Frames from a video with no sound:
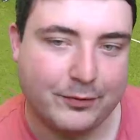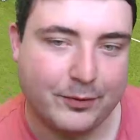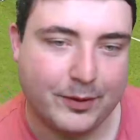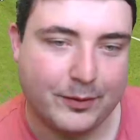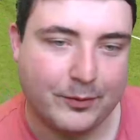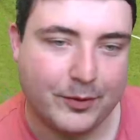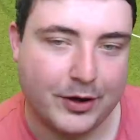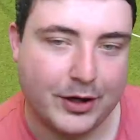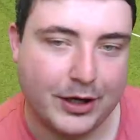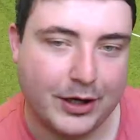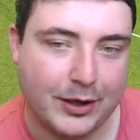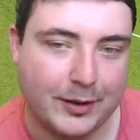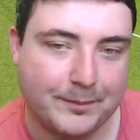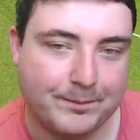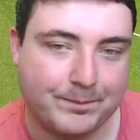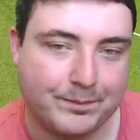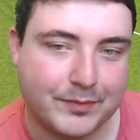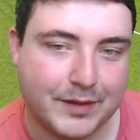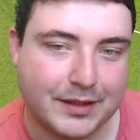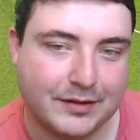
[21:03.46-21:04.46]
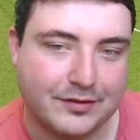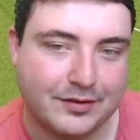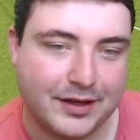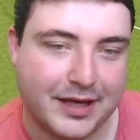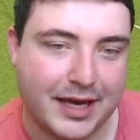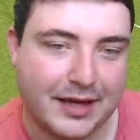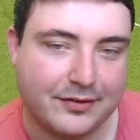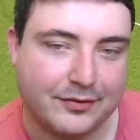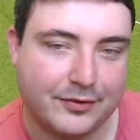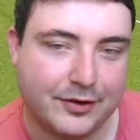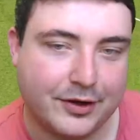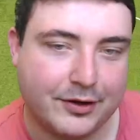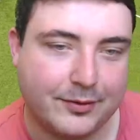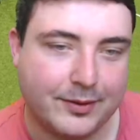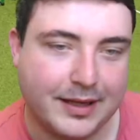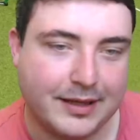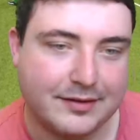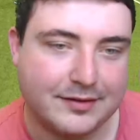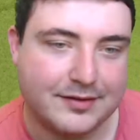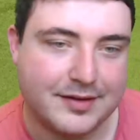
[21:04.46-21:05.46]
we were to get through
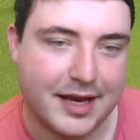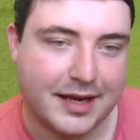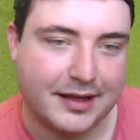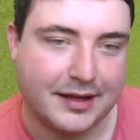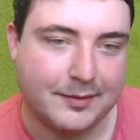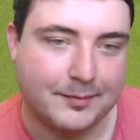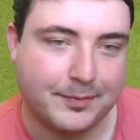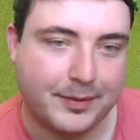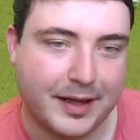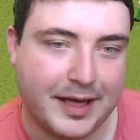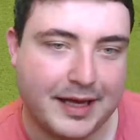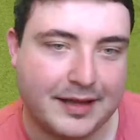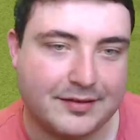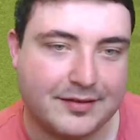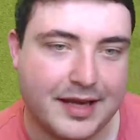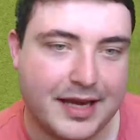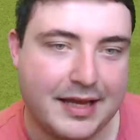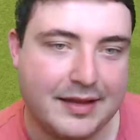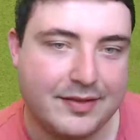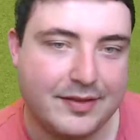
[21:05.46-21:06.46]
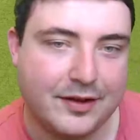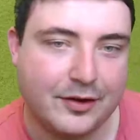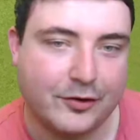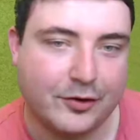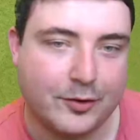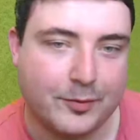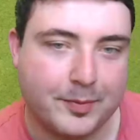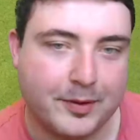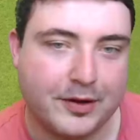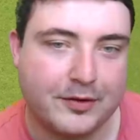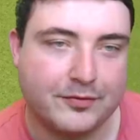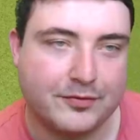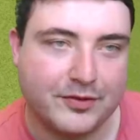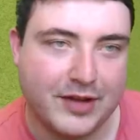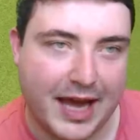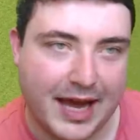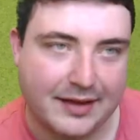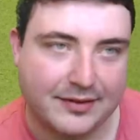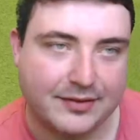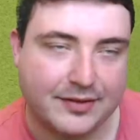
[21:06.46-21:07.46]
in second place in the group of
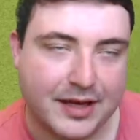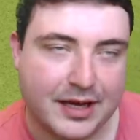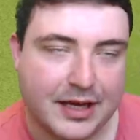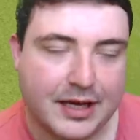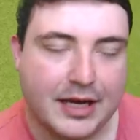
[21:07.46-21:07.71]
death.